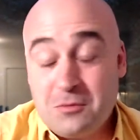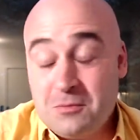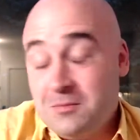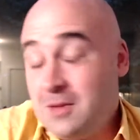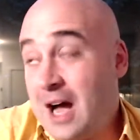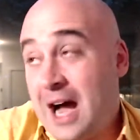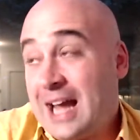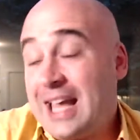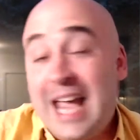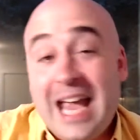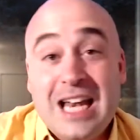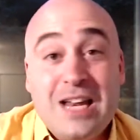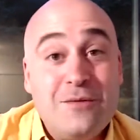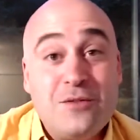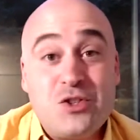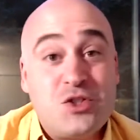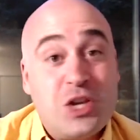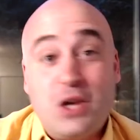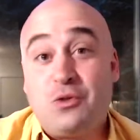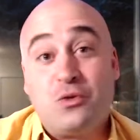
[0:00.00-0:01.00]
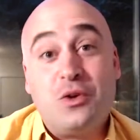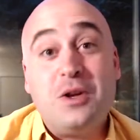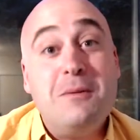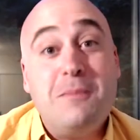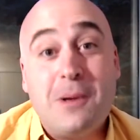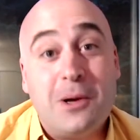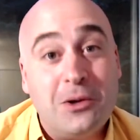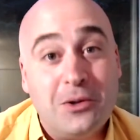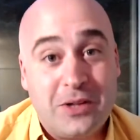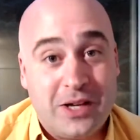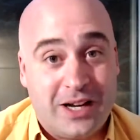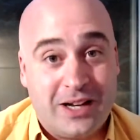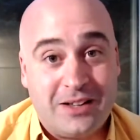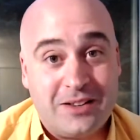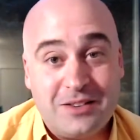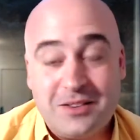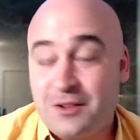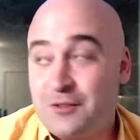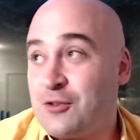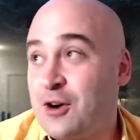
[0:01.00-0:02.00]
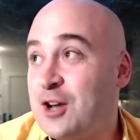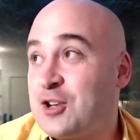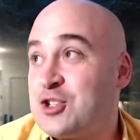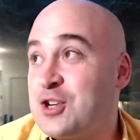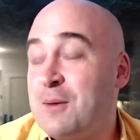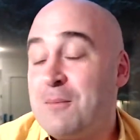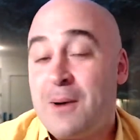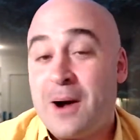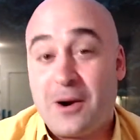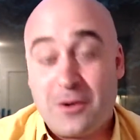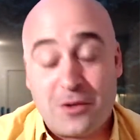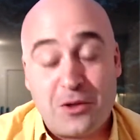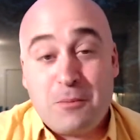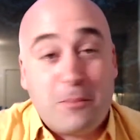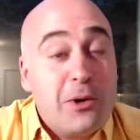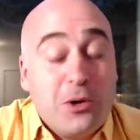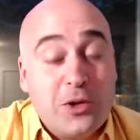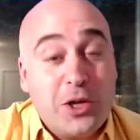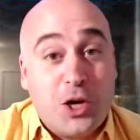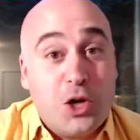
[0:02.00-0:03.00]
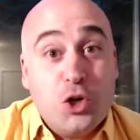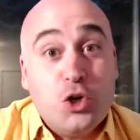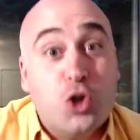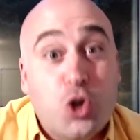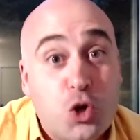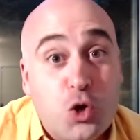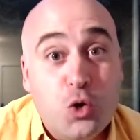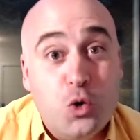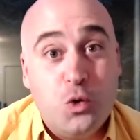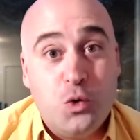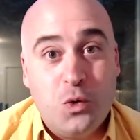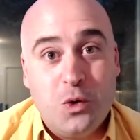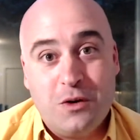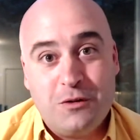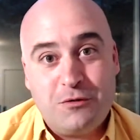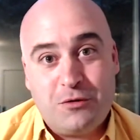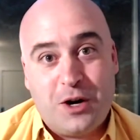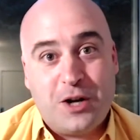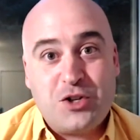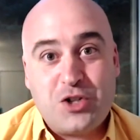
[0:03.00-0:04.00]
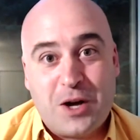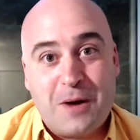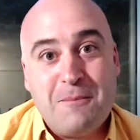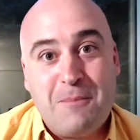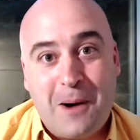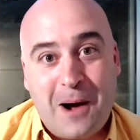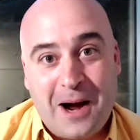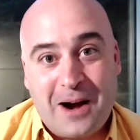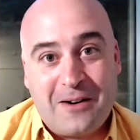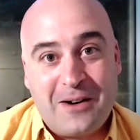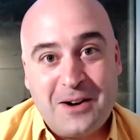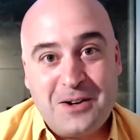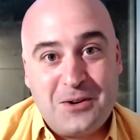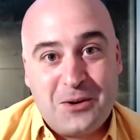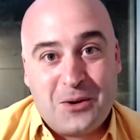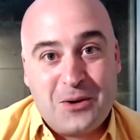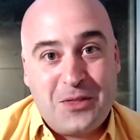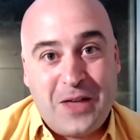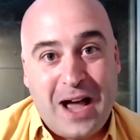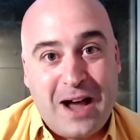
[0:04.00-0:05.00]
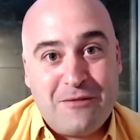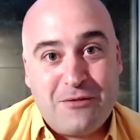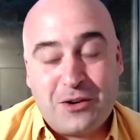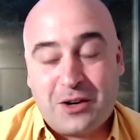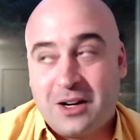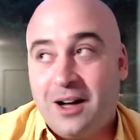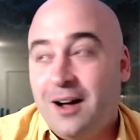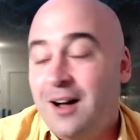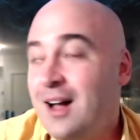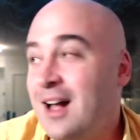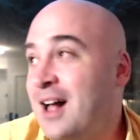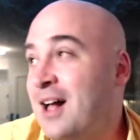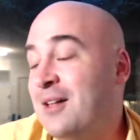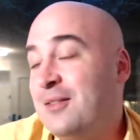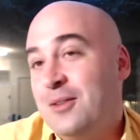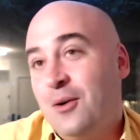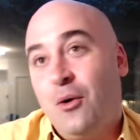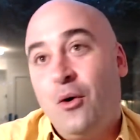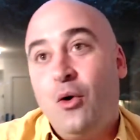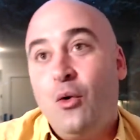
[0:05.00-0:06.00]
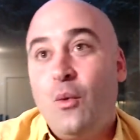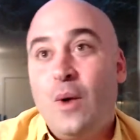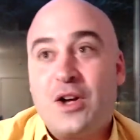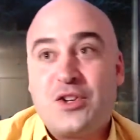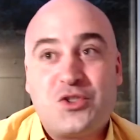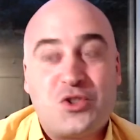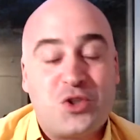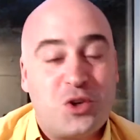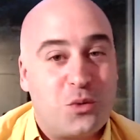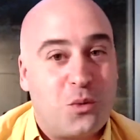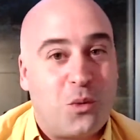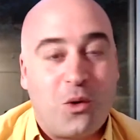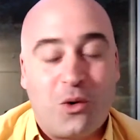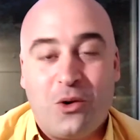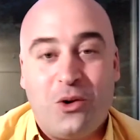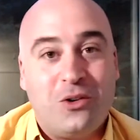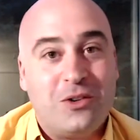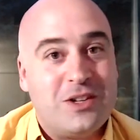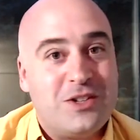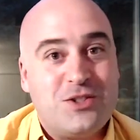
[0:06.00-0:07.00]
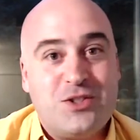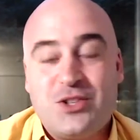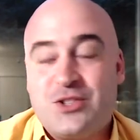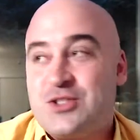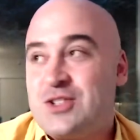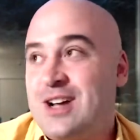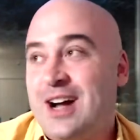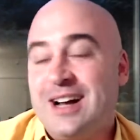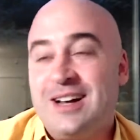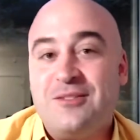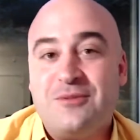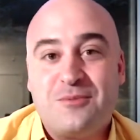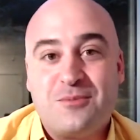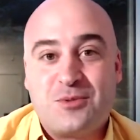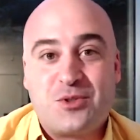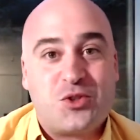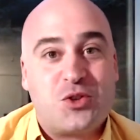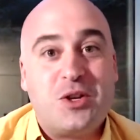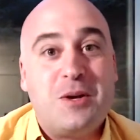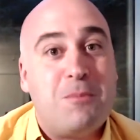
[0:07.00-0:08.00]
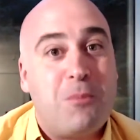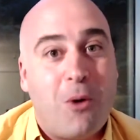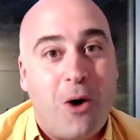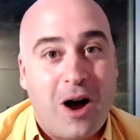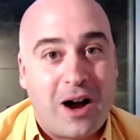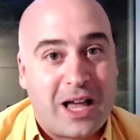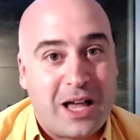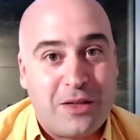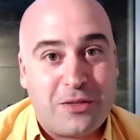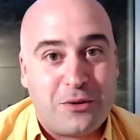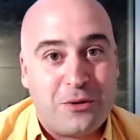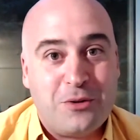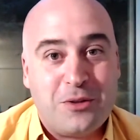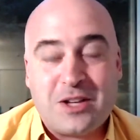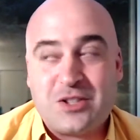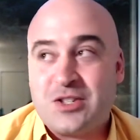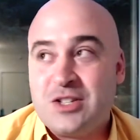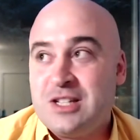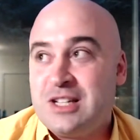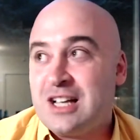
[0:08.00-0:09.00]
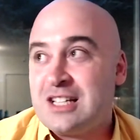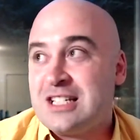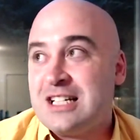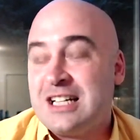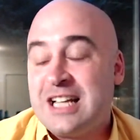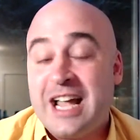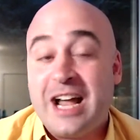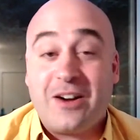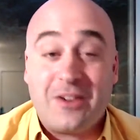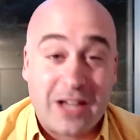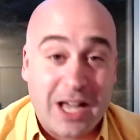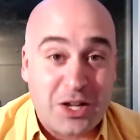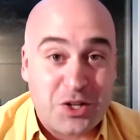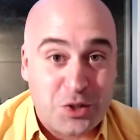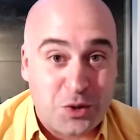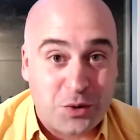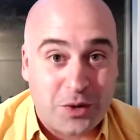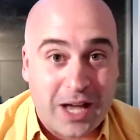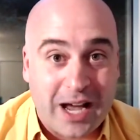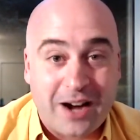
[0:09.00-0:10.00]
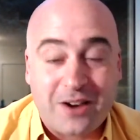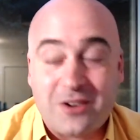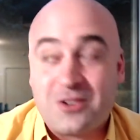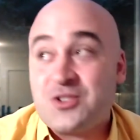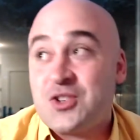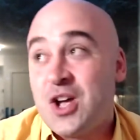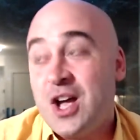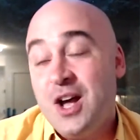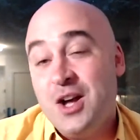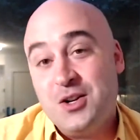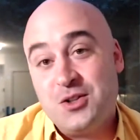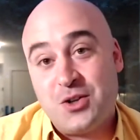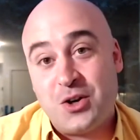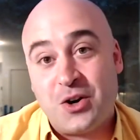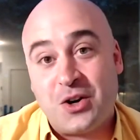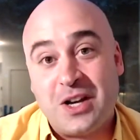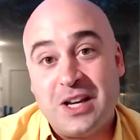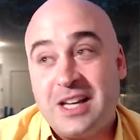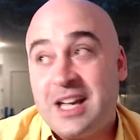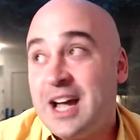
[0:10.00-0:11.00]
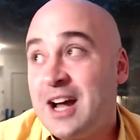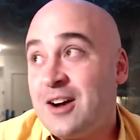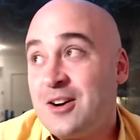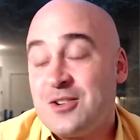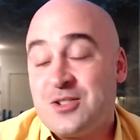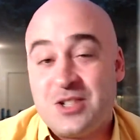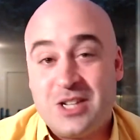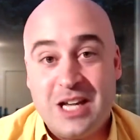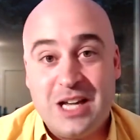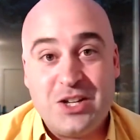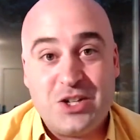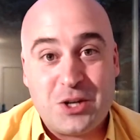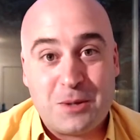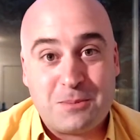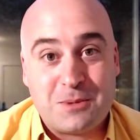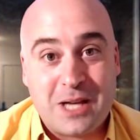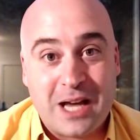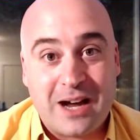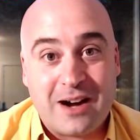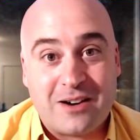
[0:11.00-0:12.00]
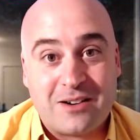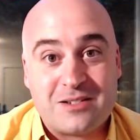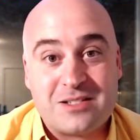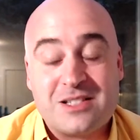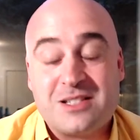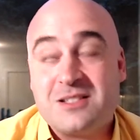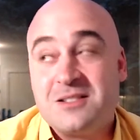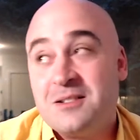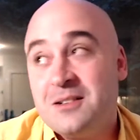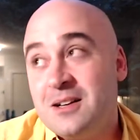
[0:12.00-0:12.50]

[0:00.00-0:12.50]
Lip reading: I can't even say rebuilding the French Empire. They're building a new French Empire in North Africa. The whole Western world is just kind of sleepwalking through this and doesn't care. Guess who cares? Turkey cares. Egypt cares.